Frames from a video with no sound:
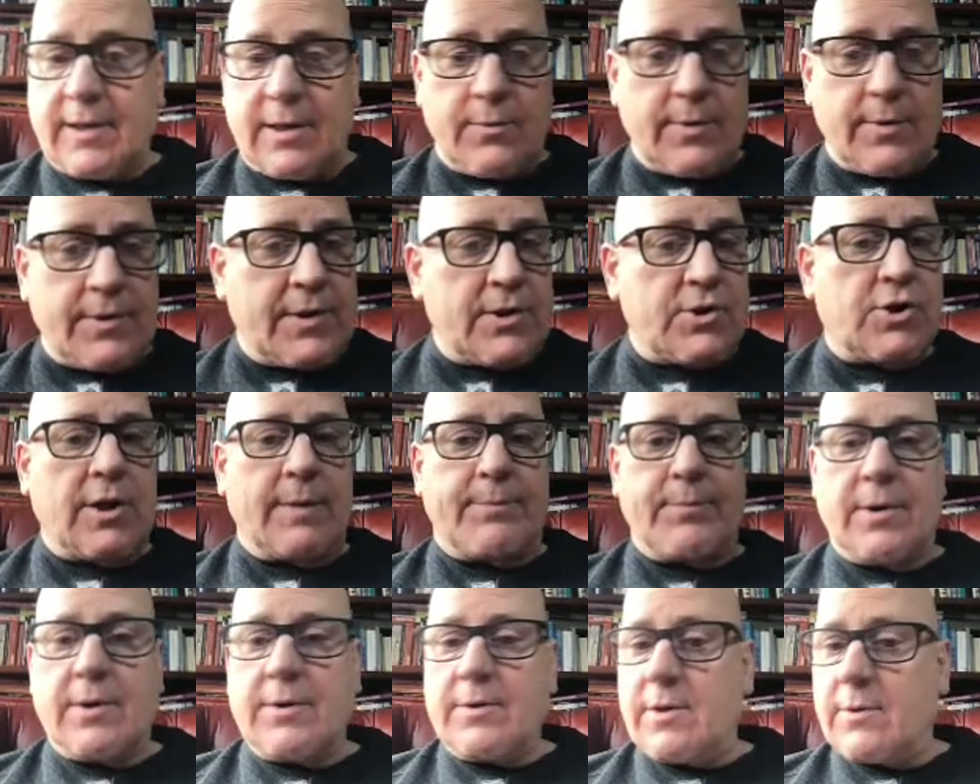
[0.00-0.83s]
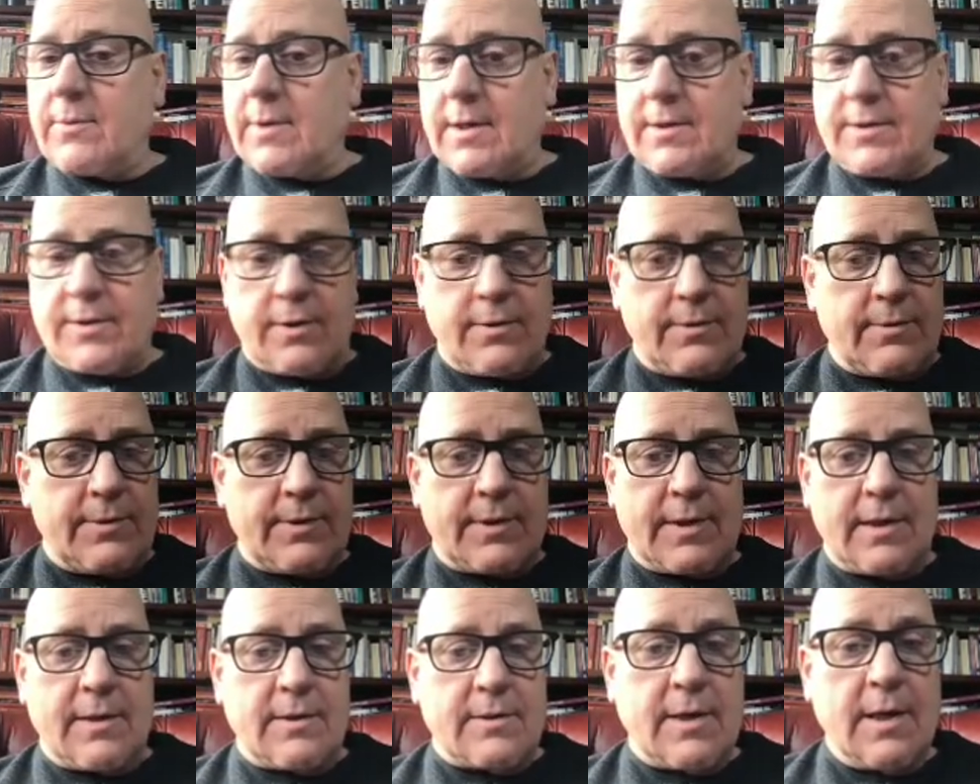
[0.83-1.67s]
with the shipper, doing his own
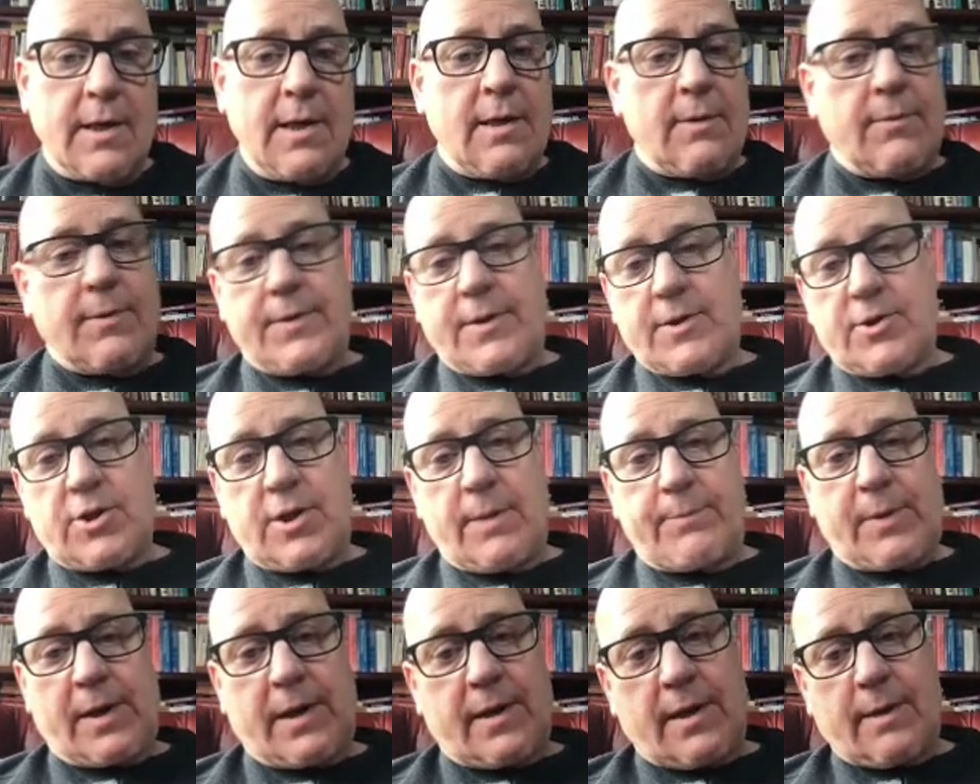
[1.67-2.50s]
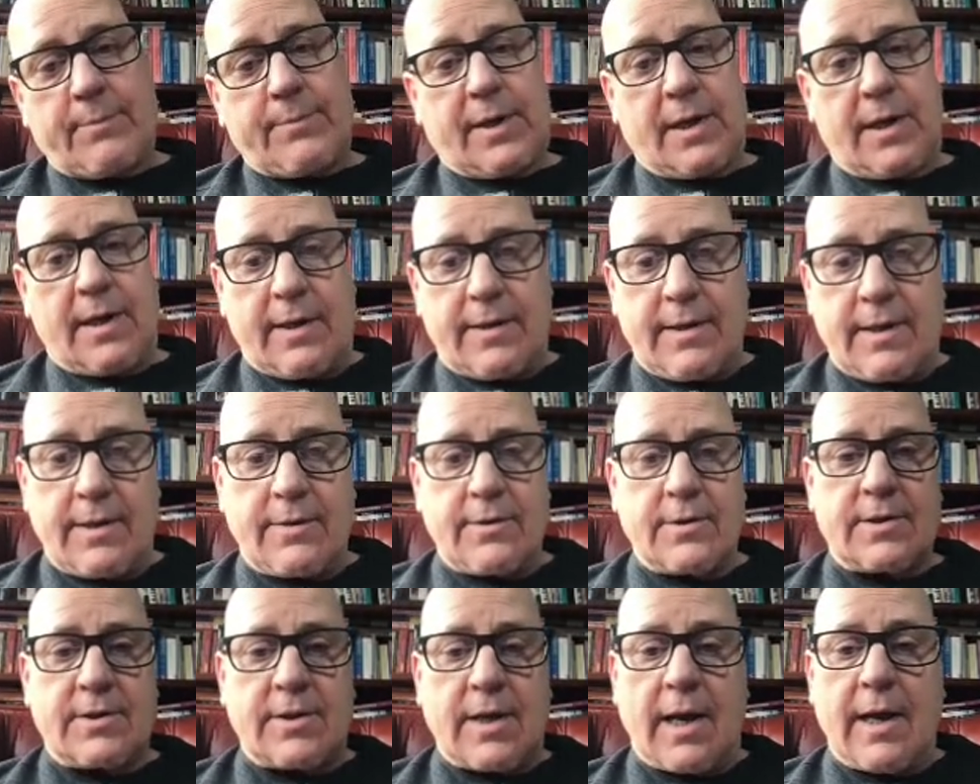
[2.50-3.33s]
things with the shipping company on the other
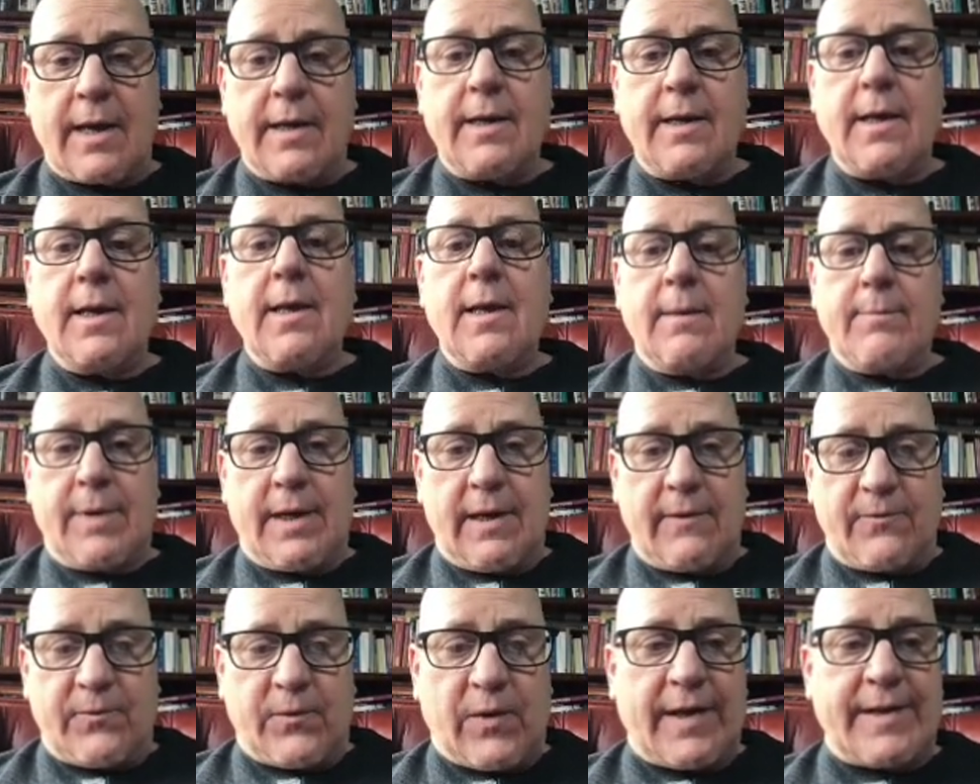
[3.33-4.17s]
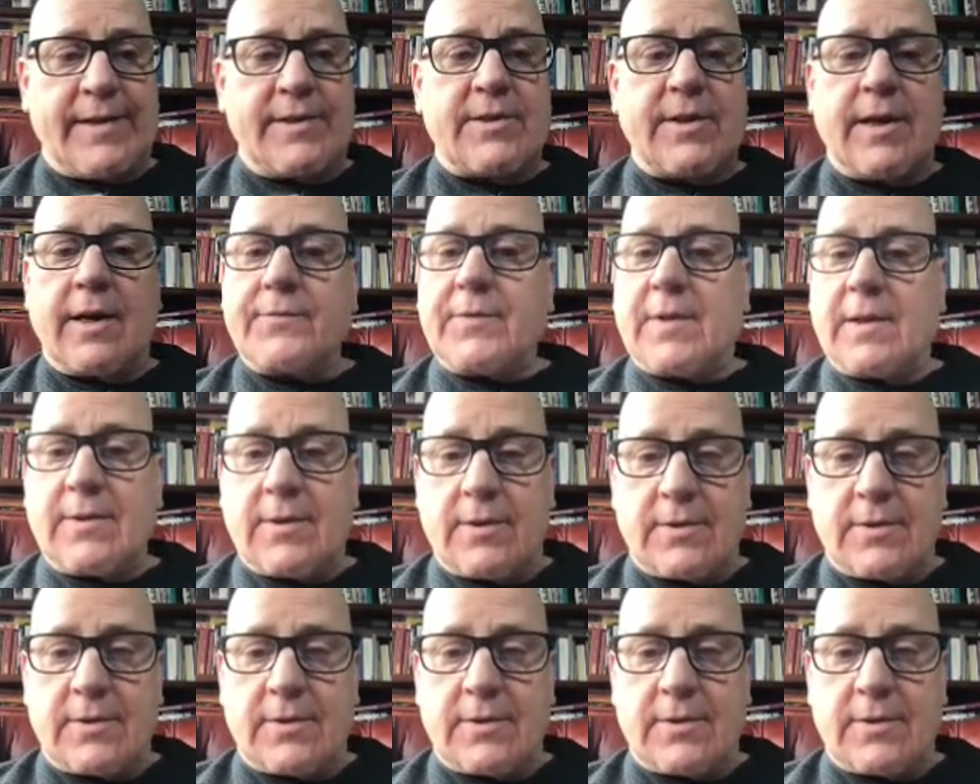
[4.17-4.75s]
side, but it finds out that the